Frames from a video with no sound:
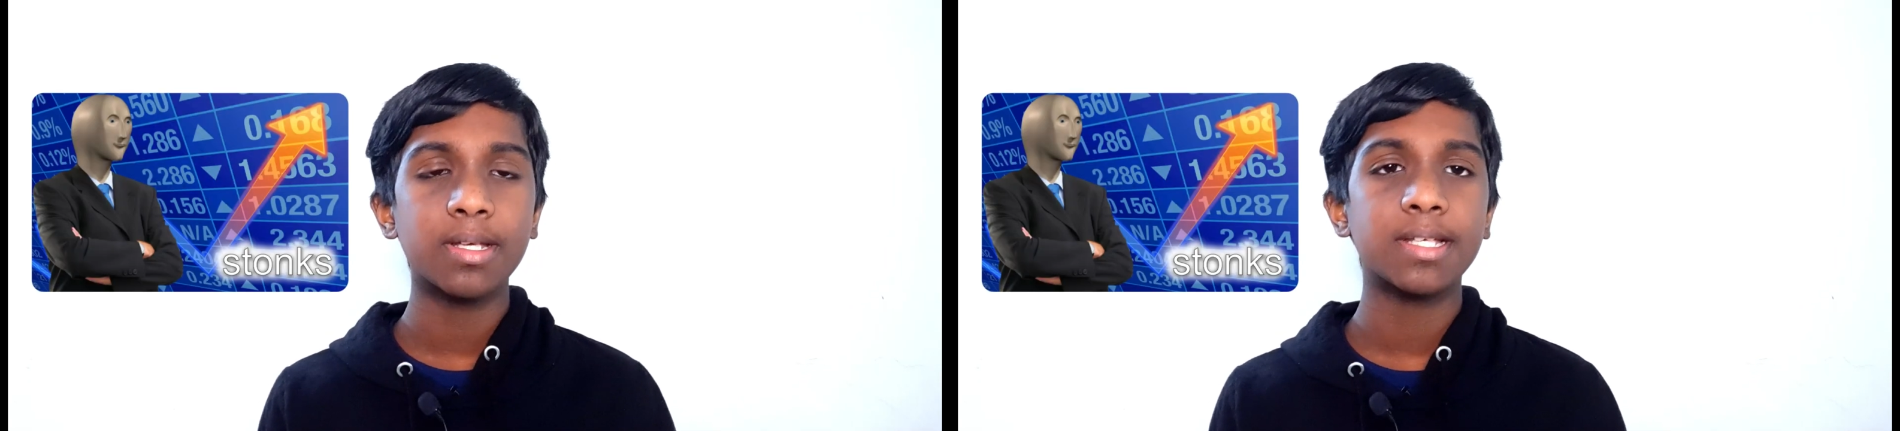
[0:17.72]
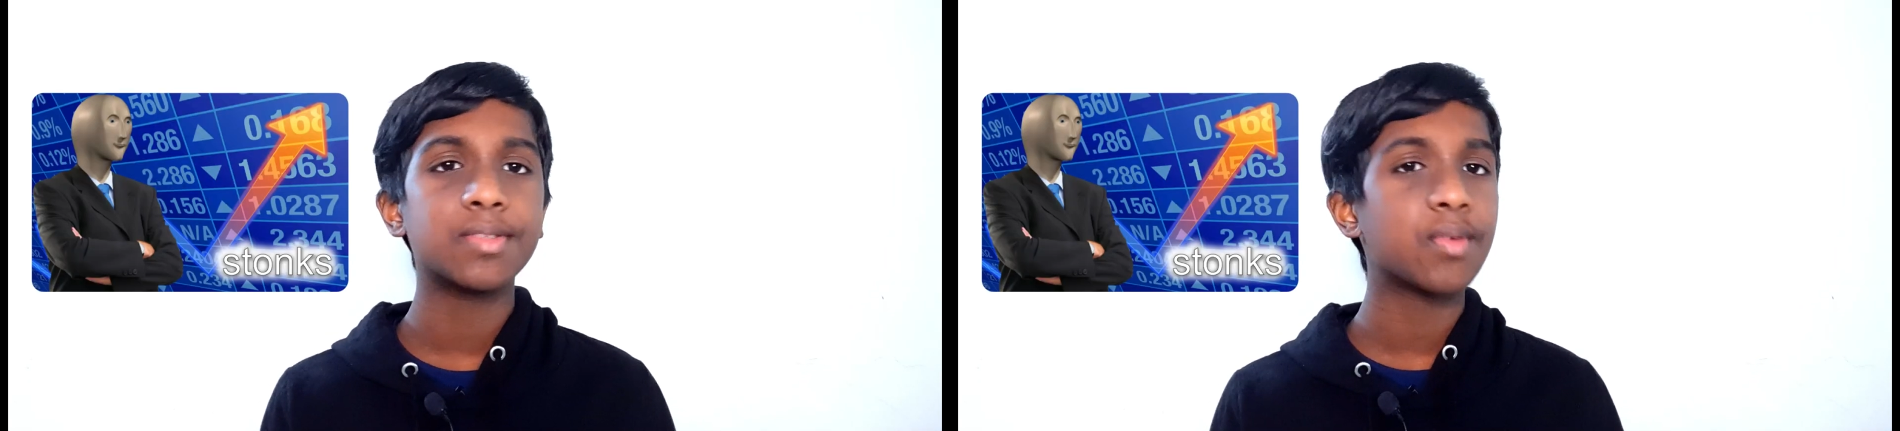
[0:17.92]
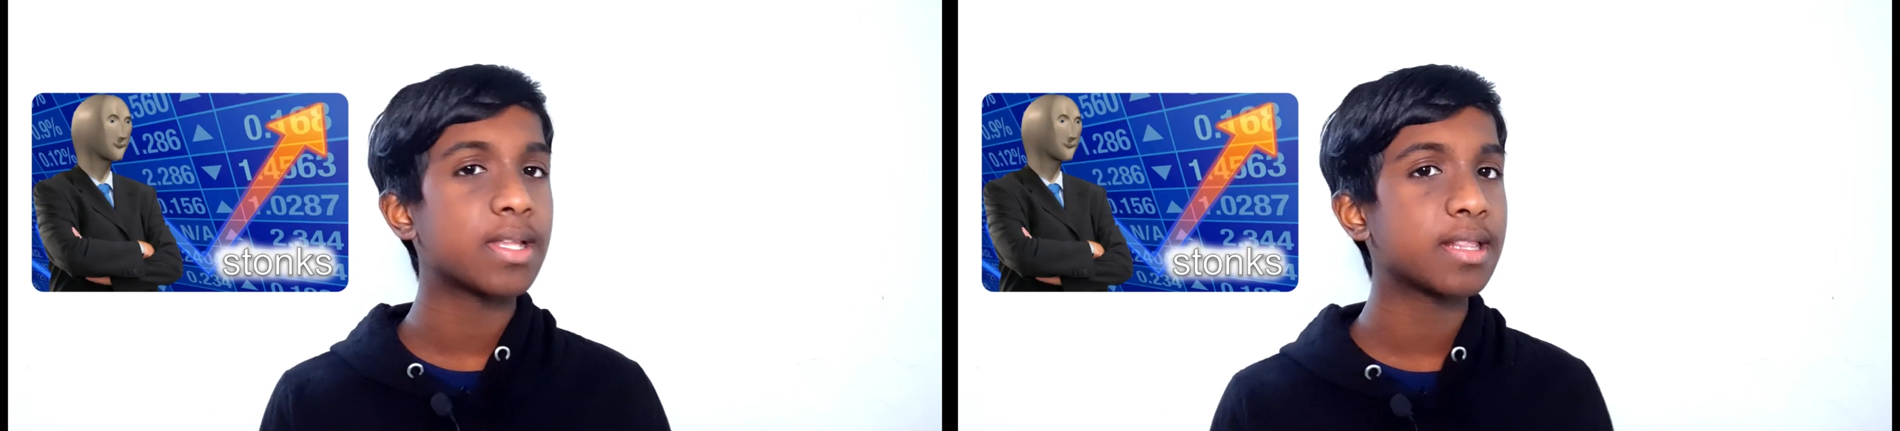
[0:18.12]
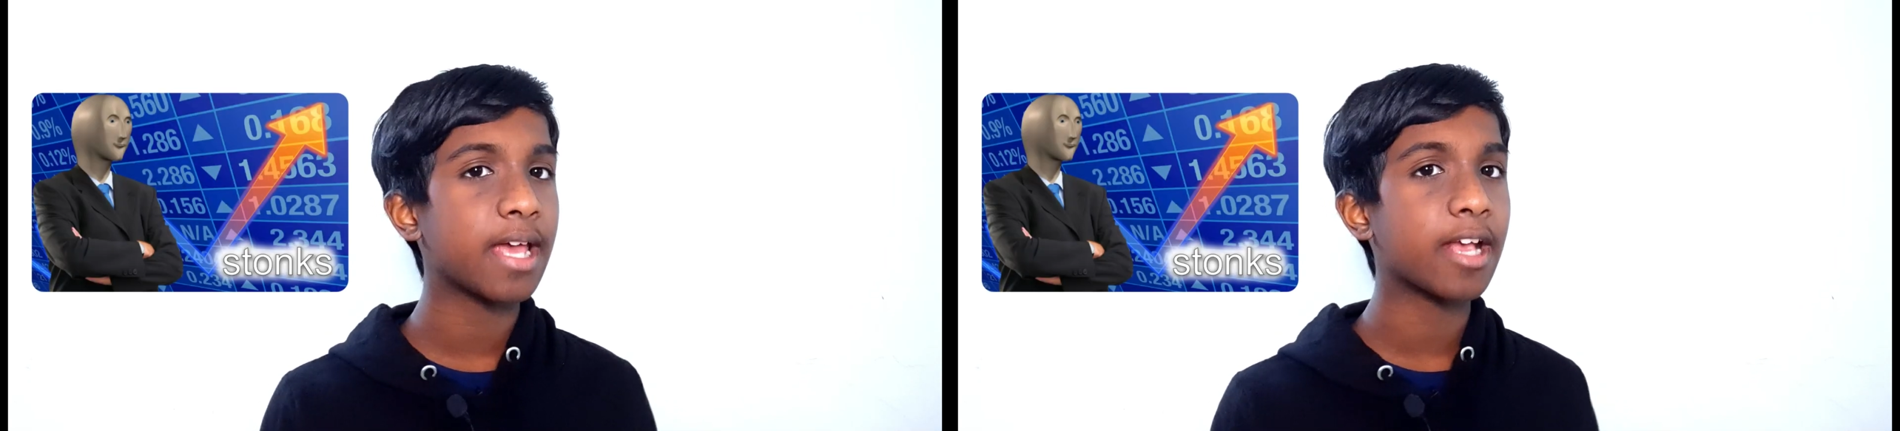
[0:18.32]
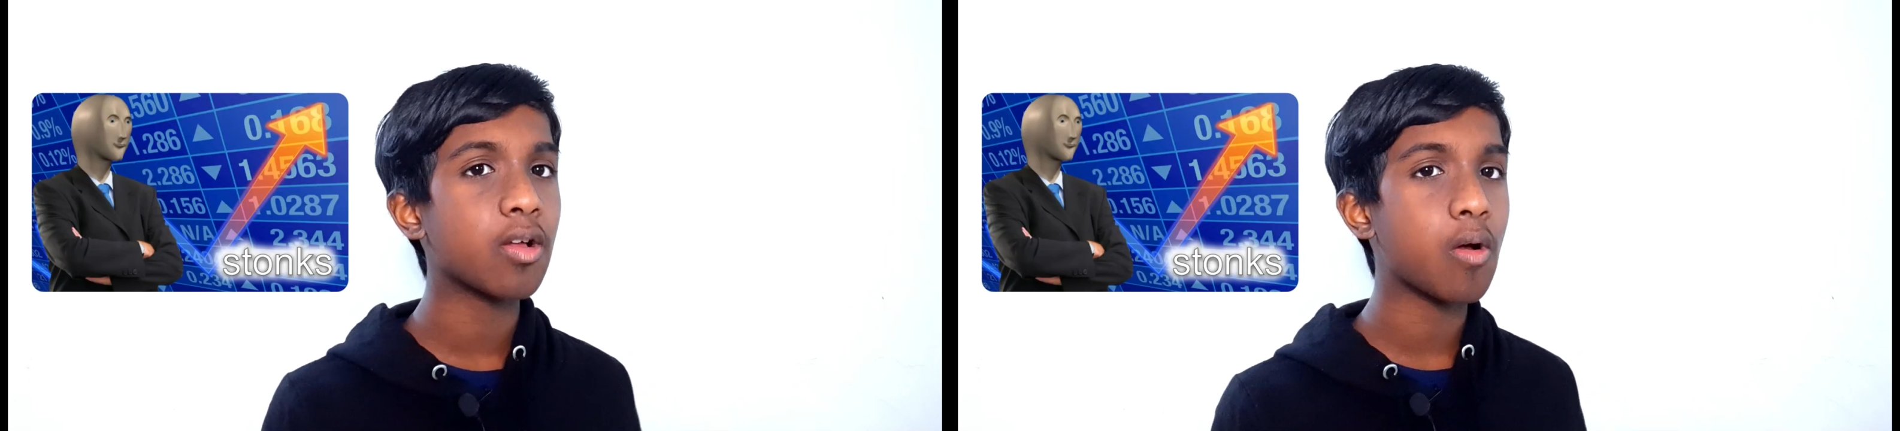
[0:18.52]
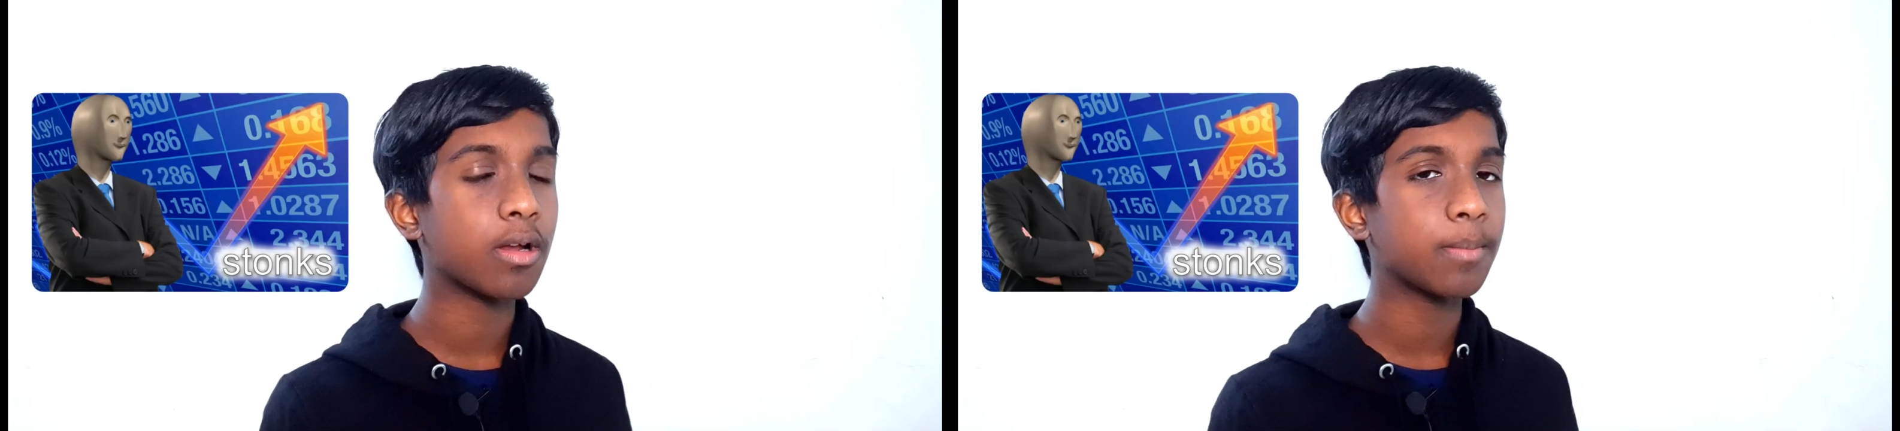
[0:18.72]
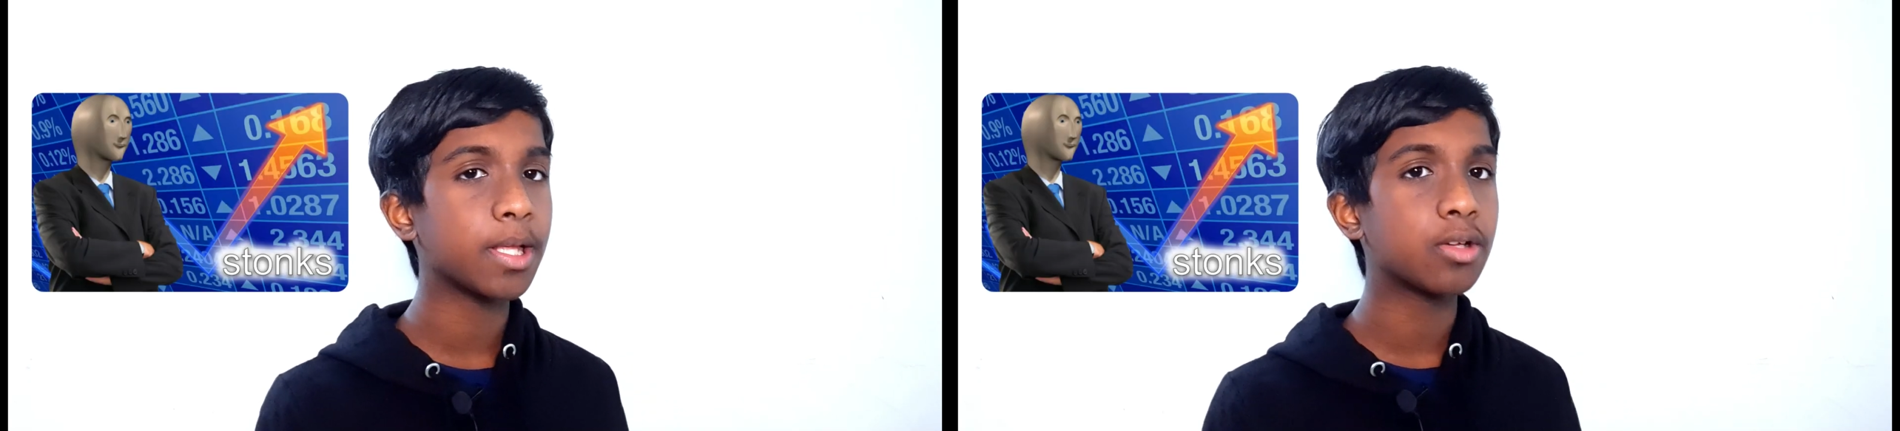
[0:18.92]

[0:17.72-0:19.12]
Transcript: is when the economy